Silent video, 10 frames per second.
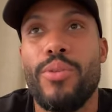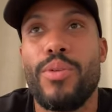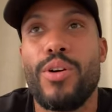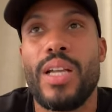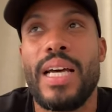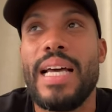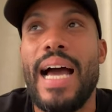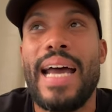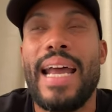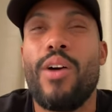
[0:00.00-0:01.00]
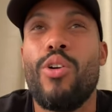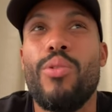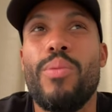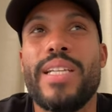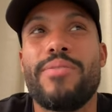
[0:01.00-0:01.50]
footballer. And I
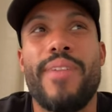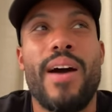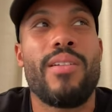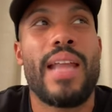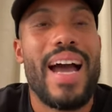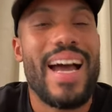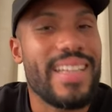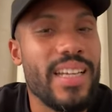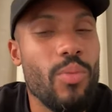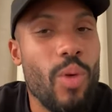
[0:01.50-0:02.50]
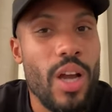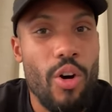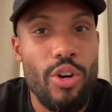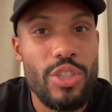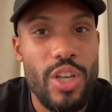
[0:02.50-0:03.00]
always felt I didn't want to
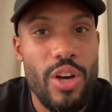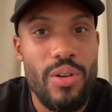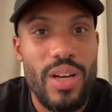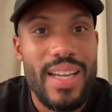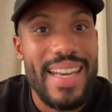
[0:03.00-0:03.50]
also